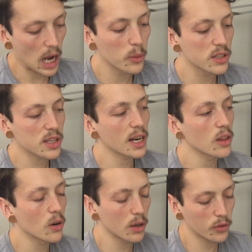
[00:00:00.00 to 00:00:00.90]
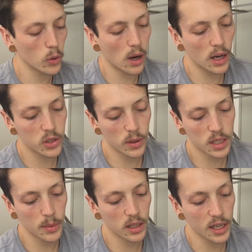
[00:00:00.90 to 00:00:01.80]
I would say though, if you are doing
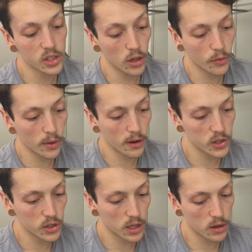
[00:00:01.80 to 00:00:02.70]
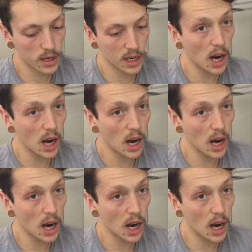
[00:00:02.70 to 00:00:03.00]
something like software engineering,